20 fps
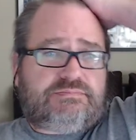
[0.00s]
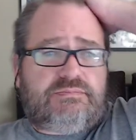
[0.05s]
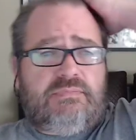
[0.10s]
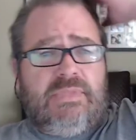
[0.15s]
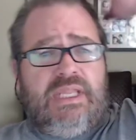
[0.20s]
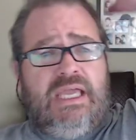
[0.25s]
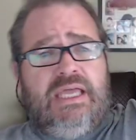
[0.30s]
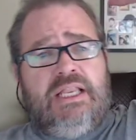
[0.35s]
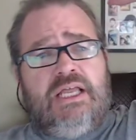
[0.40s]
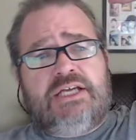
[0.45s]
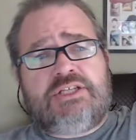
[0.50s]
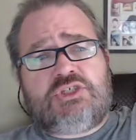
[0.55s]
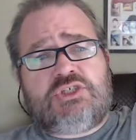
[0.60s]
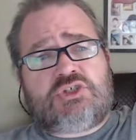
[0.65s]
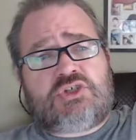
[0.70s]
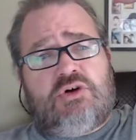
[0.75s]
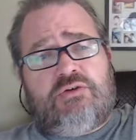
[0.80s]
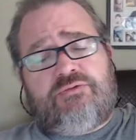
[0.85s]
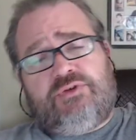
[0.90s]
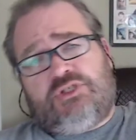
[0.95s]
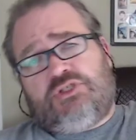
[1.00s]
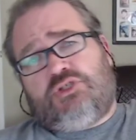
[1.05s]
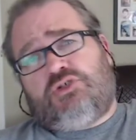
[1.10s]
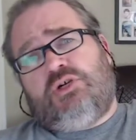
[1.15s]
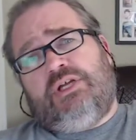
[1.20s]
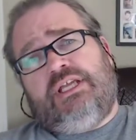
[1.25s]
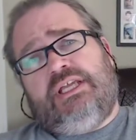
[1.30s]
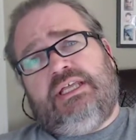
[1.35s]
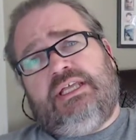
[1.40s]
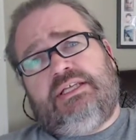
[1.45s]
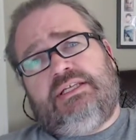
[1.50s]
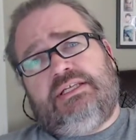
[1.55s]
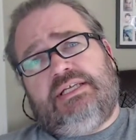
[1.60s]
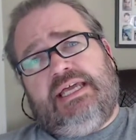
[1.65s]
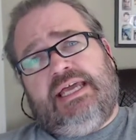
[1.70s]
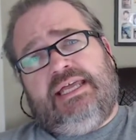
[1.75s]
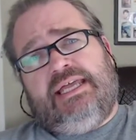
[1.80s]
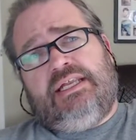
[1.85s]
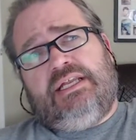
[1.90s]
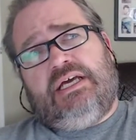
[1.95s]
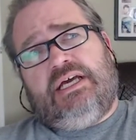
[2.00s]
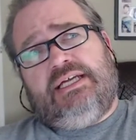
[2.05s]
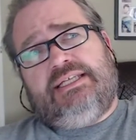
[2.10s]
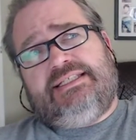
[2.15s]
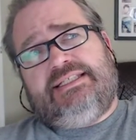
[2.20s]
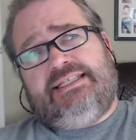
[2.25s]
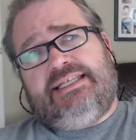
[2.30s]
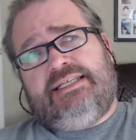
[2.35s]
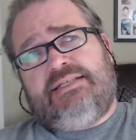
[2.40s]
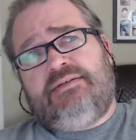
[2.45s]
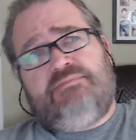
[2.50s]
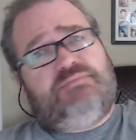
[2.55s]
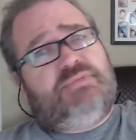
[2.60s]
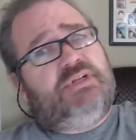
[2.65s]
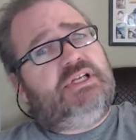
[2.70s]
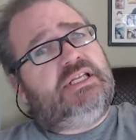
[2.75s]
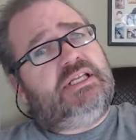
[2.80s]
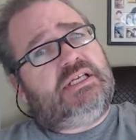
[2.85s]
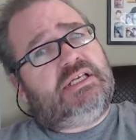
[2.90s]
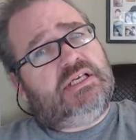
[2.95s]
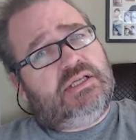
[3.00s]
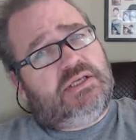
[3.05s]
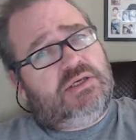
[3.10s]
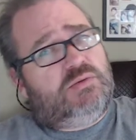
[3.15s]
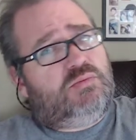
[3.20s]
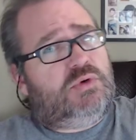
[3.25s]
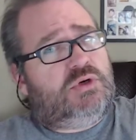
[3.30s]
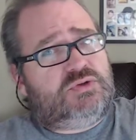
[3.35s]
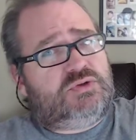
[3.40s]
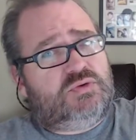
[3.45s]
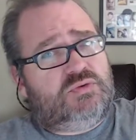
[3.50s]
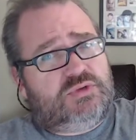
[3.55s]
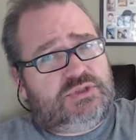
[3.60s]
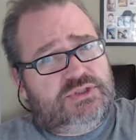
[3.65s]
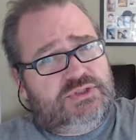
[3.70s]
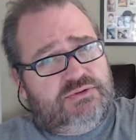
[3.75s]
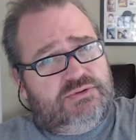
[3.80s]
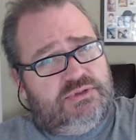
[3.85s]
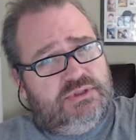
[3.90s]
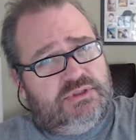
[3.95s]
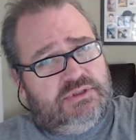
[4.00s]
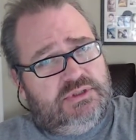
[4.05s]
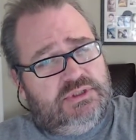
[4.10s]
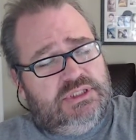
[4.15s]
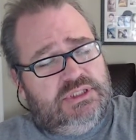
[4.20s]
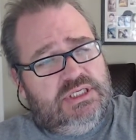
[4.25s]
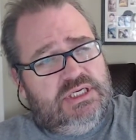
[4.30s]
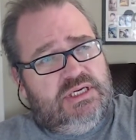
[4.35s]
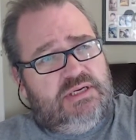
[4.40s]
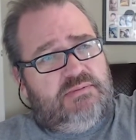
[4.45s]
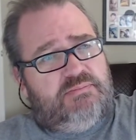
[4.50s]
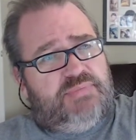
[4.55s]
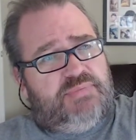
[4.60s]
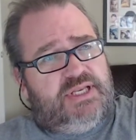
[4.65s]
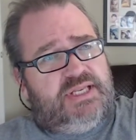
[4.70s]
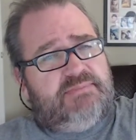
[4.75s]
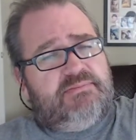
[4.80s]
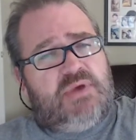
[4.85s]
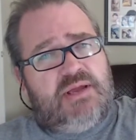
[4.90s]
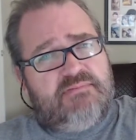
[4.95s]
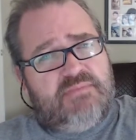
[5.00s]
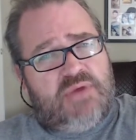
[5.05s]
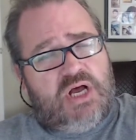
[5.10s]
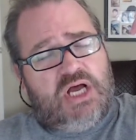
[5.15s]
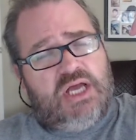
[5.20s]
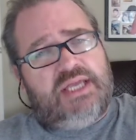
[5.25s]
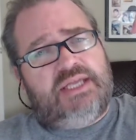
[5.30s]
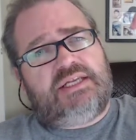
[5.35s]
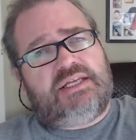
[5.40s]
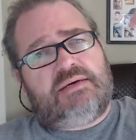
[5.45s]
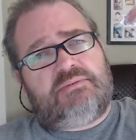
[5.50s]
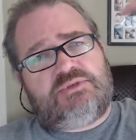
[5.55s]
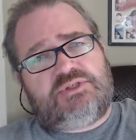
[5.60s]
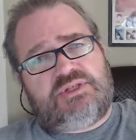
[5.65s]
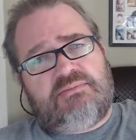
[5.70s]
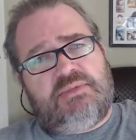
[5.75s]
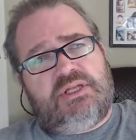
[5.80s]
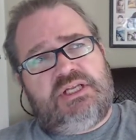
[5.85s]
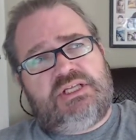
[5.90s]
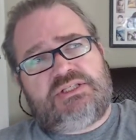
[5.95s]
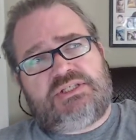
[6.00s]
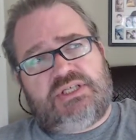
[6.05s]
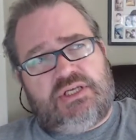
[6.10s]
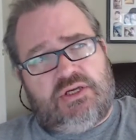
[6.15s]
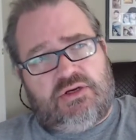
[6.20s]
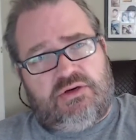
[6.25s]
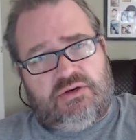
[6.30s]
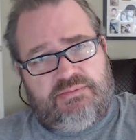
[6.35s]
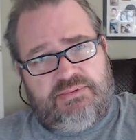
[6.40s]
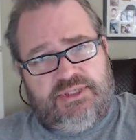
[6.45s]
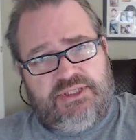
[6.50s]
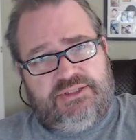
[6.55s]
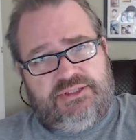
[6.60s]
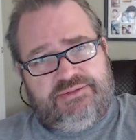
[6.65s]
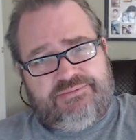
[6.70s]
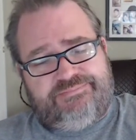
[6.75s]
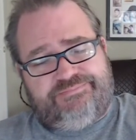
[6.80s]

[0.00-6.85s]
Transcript: And I just got frustrated, and I didn't belittle her while talking to her. But in my mind, I was diminishing her opinion.